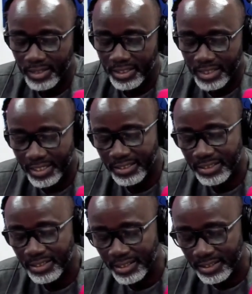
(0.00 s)

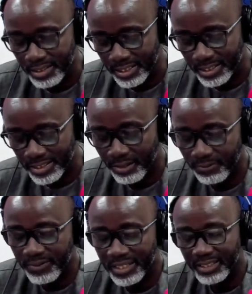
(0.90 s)
Then the
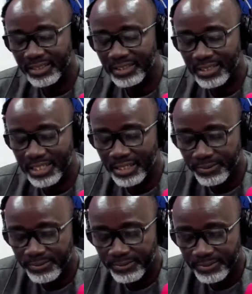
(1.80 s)

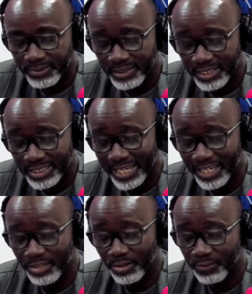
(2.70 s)

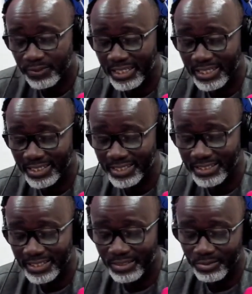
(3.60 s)
self-design of
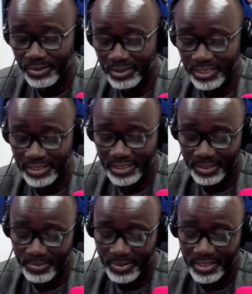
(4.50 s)
learner-centered content
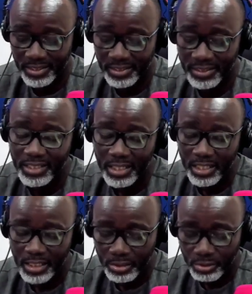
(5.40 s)
experiences
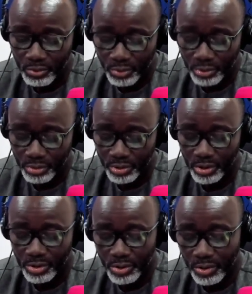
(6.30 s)
could
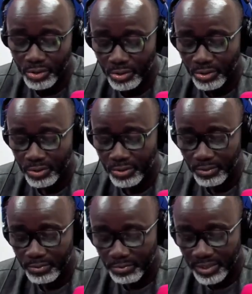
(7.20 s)
also
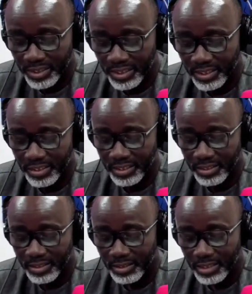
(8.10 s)
be
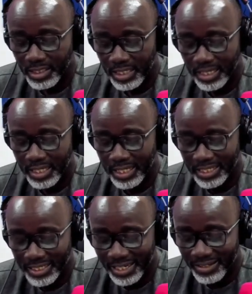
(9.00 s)

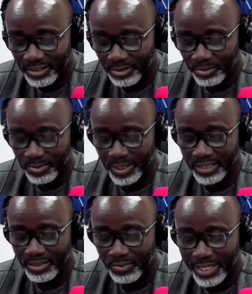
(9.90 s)
encouraged
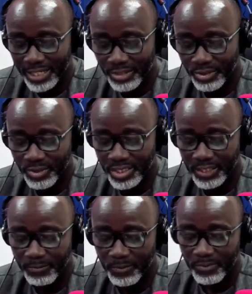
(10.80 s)
when we are
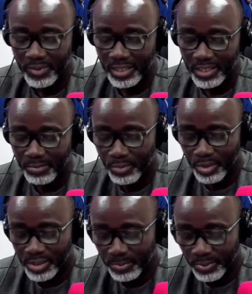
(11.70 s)
using the
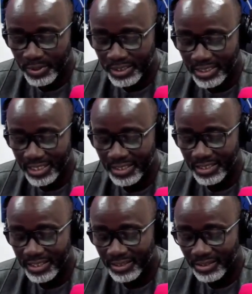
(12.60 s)
multiple
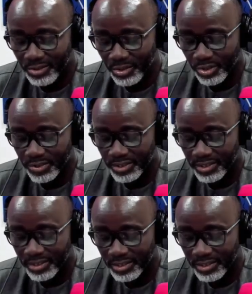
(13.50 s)
intelligence theories,